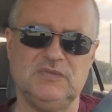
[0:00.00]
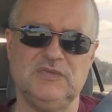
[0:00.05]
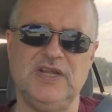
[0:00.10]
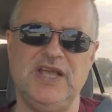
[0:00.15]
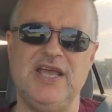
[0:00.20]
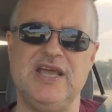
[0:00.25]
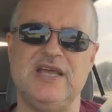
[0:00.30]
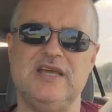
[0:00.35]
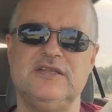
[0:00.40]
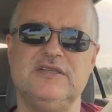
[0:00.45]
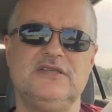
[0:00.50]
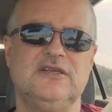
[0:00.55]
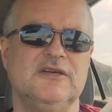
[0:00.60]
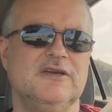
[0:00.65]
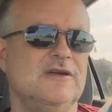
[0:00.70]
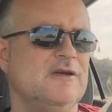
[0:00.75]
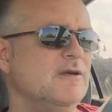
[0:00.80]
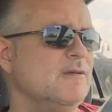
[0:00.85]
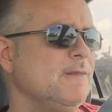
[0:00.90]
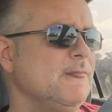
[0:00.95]
and
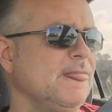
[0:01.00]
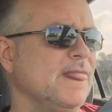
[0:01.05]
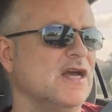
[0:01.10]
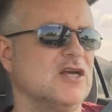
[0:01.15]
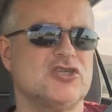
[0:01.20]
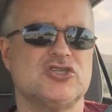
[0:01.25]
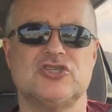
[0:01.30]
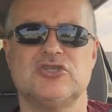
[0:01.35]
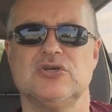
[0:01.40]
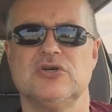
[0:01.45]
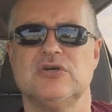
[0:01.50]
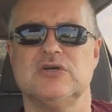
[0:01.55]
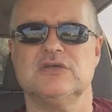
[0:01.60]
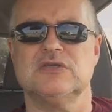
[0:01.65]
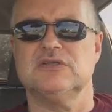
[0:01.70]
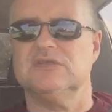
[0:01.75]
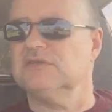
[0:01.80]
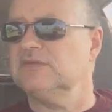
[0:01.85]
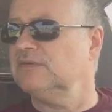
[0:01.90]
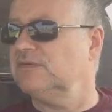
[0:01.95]

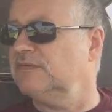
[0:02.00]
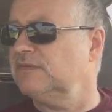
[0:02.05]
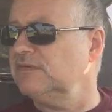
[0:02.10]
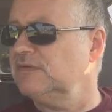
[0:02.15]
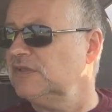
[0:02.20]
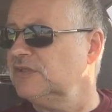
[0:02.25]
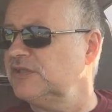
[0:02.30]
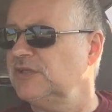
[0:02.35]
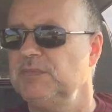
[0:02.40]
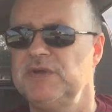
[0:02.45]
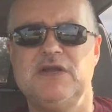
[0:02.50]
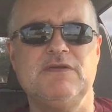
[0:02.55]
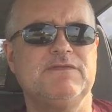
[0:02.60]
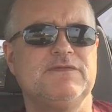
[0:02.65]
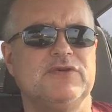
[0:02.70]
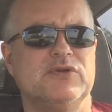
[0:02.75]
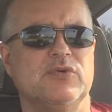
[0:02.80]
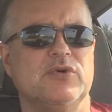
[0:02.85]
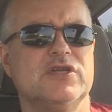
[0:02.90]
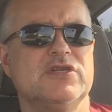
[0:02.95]
assert some
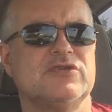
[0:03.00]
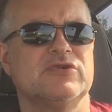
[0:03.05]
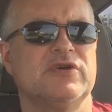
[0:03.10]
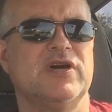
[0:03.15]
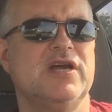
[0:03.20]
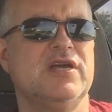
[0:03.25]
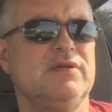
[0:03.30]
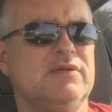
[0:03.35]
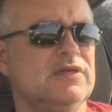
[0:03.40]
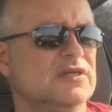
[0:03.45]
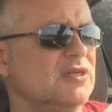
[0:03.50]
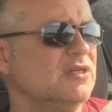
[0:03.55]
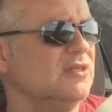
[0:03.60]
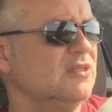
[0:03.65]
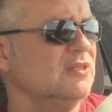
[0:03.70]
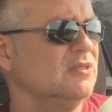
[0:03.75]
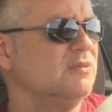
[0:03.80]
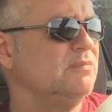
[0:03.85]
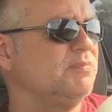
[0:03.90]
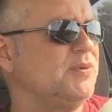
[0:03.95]
influence, right?
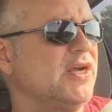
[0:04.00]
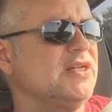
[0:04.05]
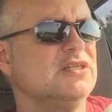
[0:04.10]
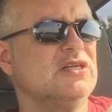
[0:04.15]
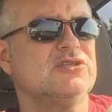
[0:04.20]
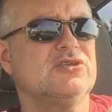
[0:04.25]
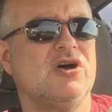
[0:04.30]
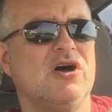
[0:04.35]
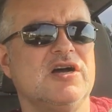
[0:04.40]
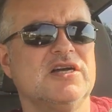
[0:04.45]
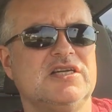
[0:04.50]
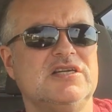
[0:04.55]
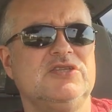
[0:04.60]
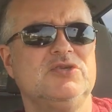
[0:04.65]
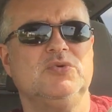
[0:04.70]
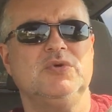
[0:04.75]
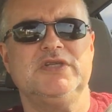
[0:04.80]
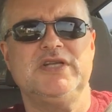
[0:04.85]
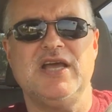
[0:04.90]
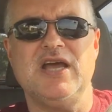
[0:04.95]
Bring the dog
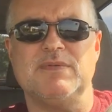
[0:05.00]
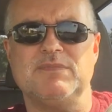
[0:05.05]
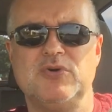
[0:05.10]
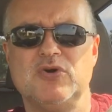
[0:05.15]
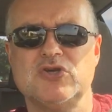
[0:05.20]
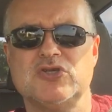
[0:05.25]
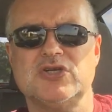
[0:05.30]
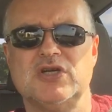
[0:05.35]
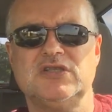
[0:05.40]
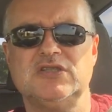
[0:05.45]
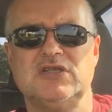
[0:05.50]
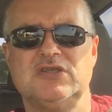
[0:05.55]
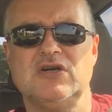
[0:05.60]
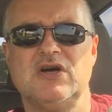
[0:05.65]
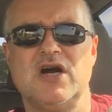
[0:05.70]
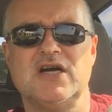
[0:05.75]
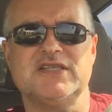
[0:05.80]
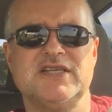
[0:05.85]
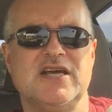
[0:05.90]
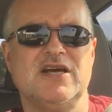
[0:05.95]
into a down, push on the
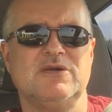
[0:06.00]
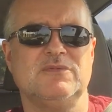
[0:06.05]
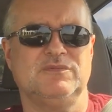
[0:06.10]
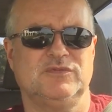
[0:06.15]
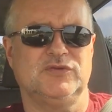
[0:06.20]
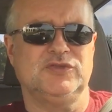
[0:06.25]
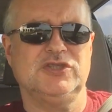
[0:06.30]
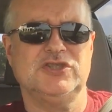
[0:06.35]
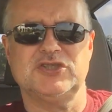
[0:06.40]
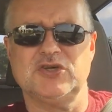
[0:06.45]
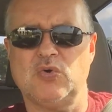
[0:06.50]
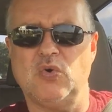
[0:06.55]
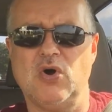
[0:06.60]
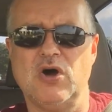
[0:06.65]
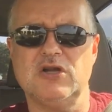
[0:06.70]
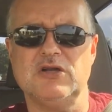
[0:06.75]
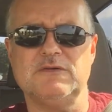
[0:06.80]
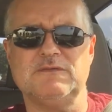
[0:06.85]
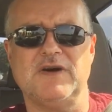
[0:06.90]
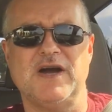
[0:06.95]
dog. Now, just to
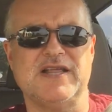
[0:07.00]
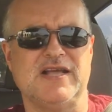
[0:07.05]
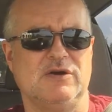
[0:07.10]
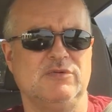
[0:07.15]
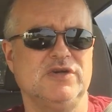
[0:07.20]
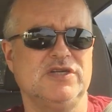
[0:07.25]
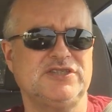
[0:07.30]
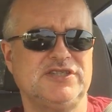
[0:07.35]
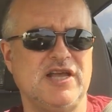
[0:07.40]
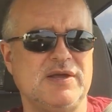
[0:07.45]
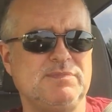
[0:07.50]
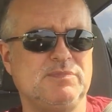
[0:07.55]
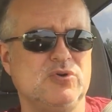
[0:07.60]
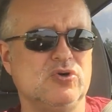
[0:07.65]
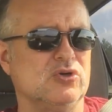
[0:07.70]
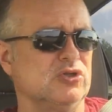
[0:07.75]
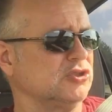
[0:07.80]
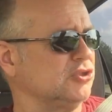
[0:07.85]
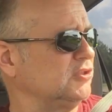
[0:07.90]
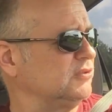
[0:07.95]
qualify that, when I say
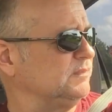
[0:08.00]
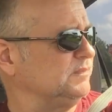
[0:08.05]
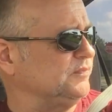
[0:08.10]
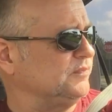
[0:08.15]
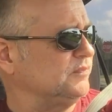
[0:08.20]
push,